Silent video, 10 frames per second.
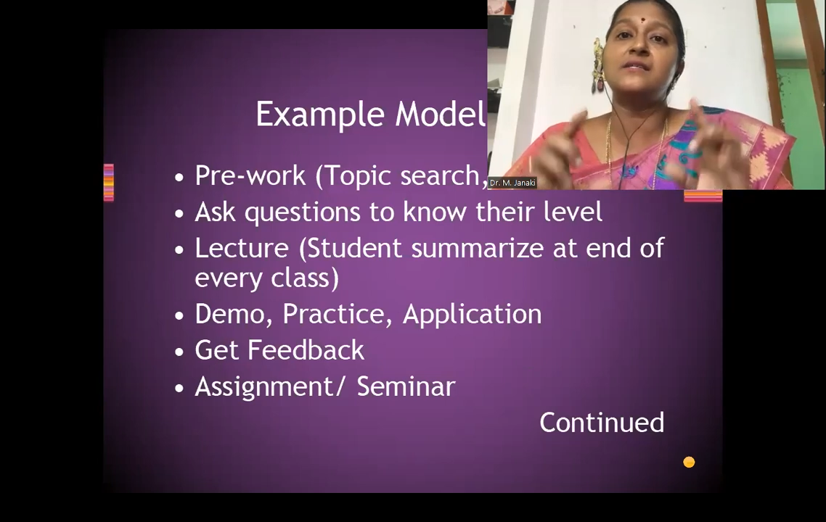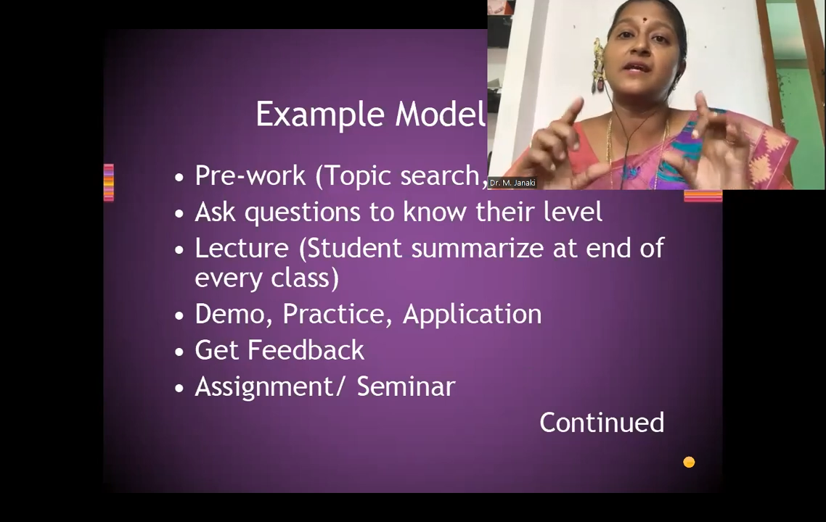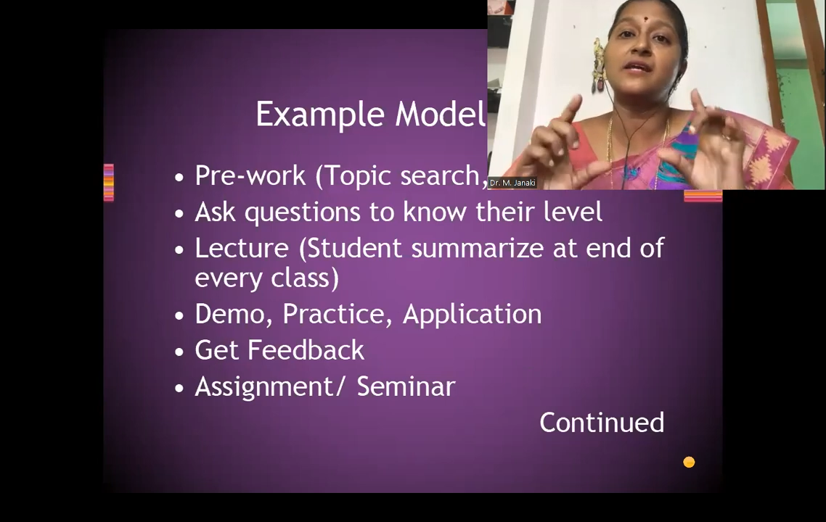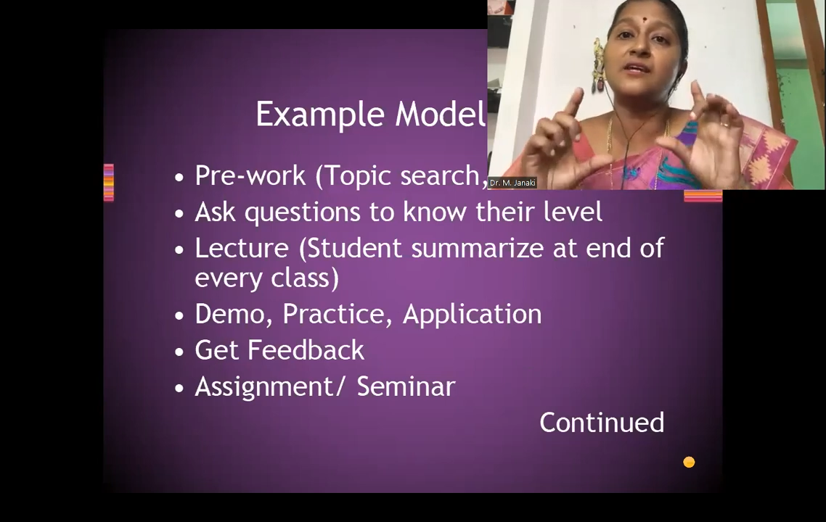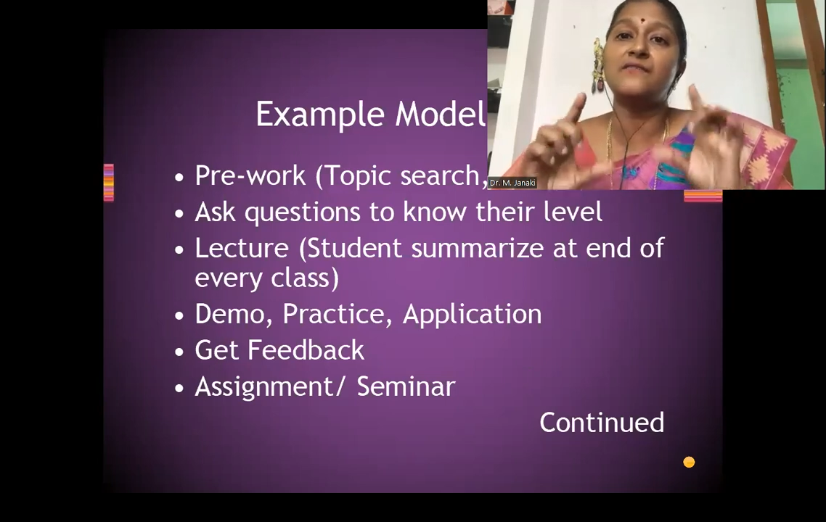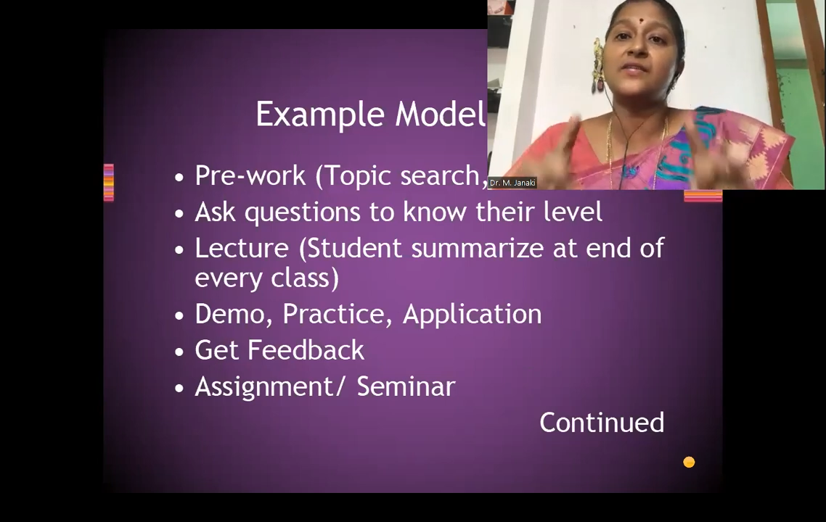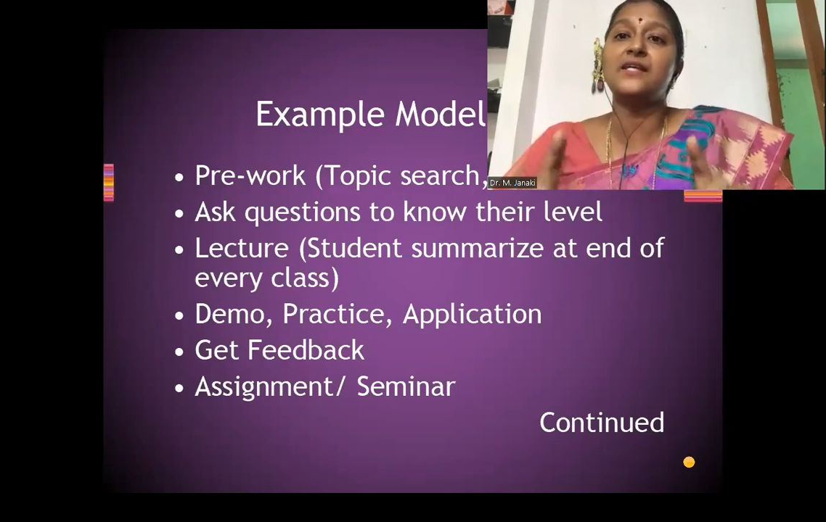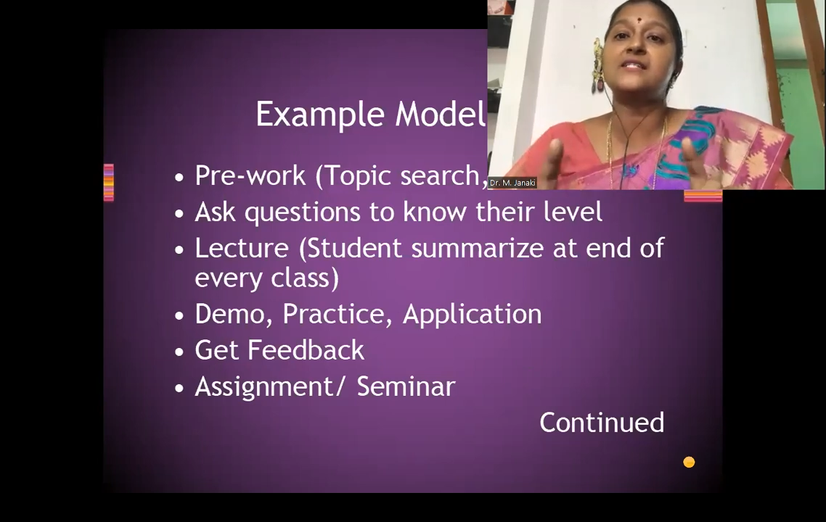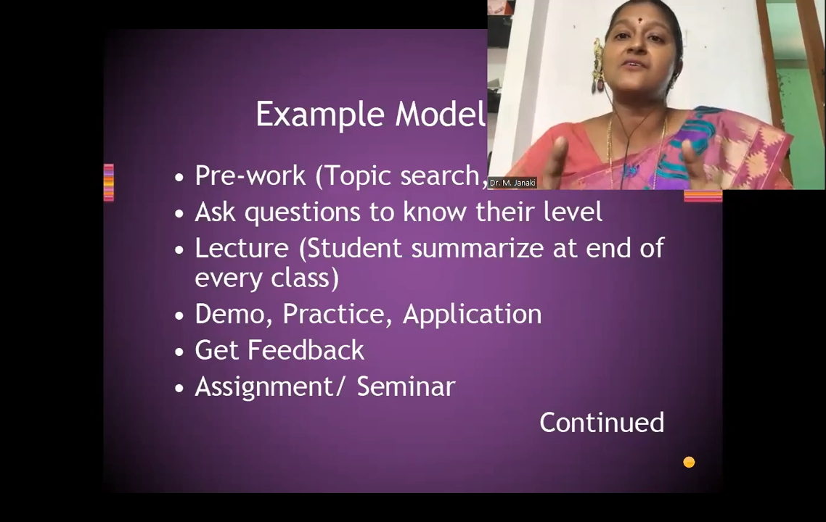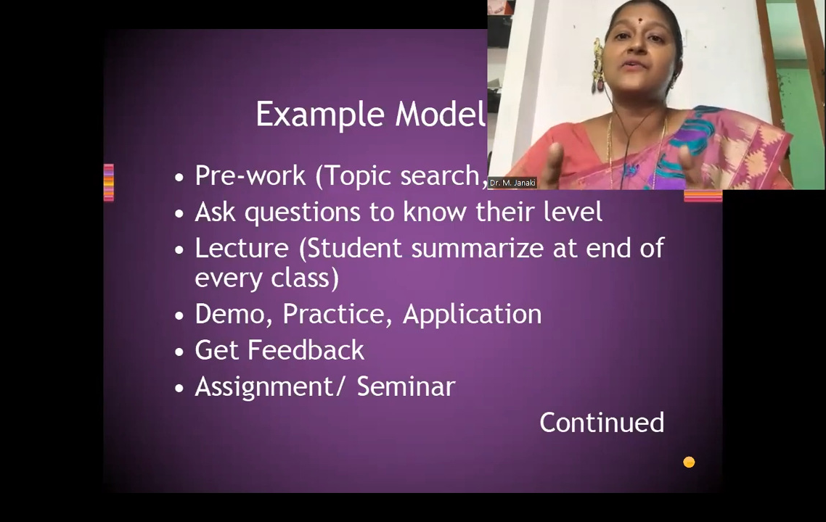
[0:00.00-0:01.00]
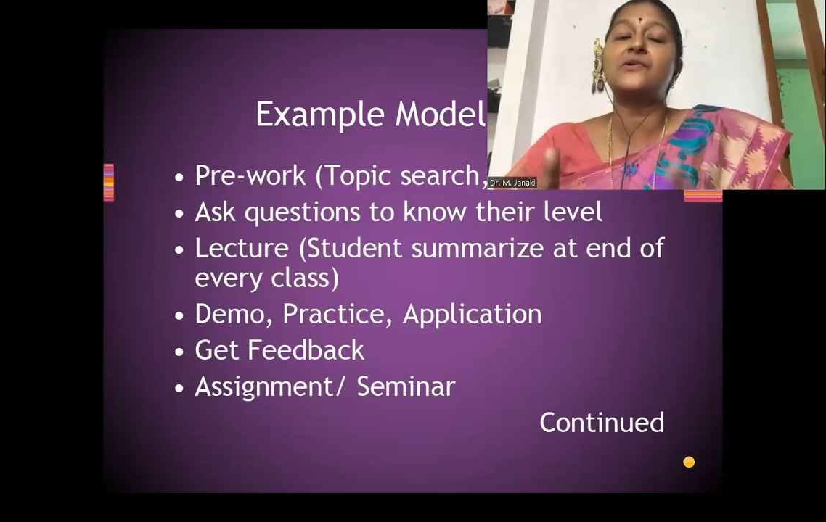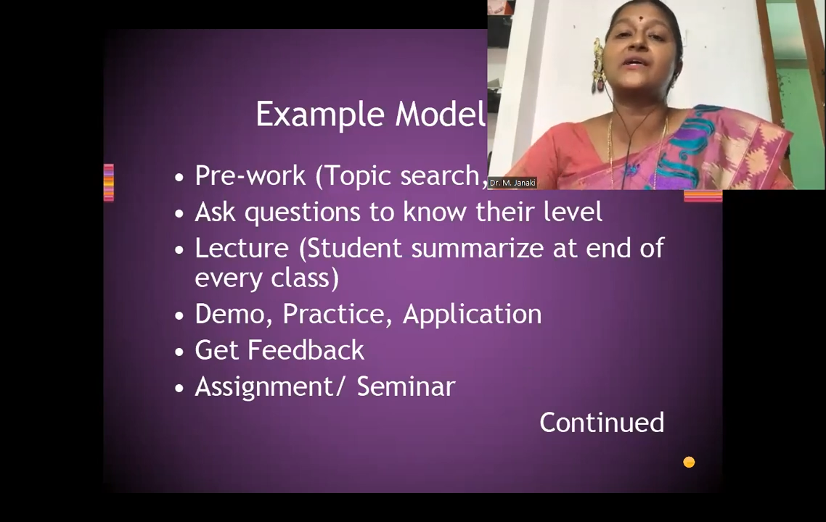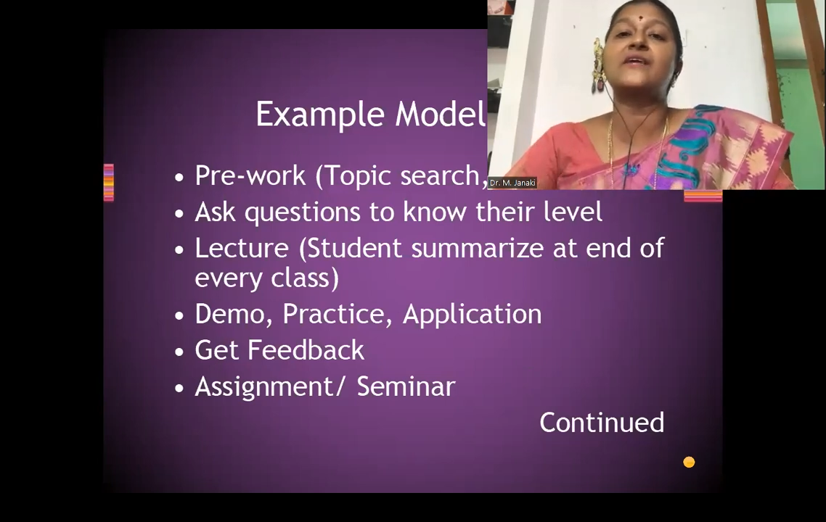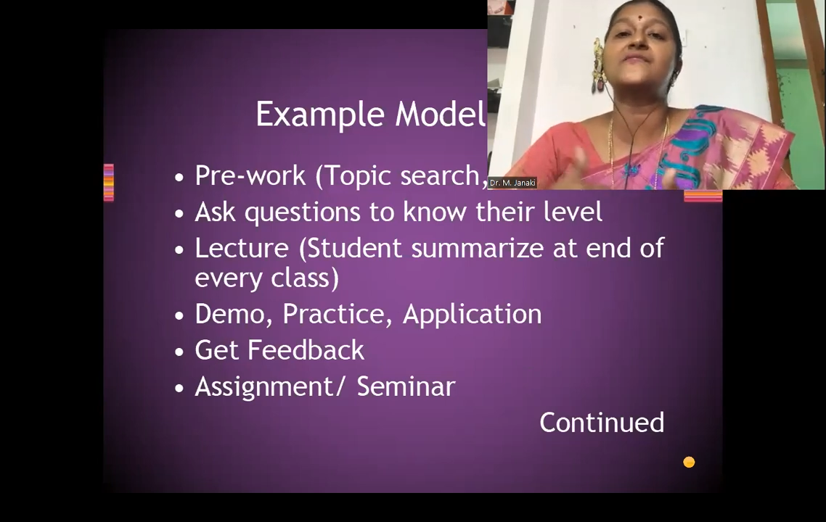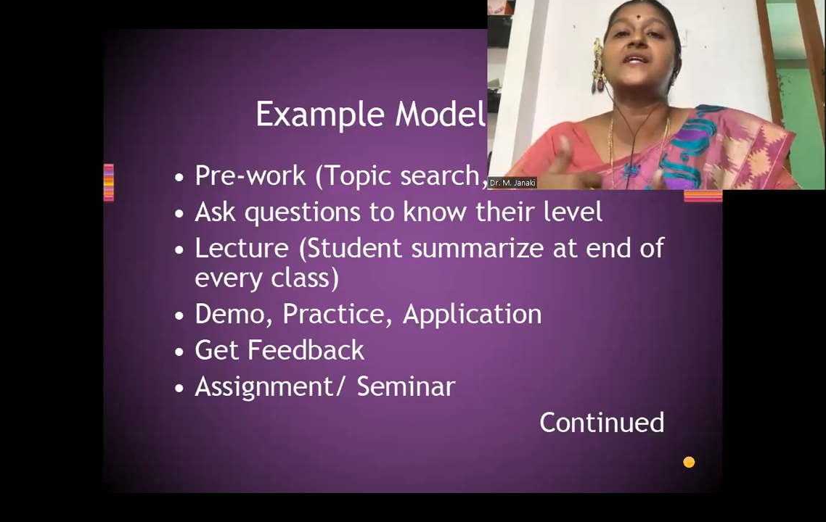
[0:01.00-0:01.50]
taking everything as a photograph,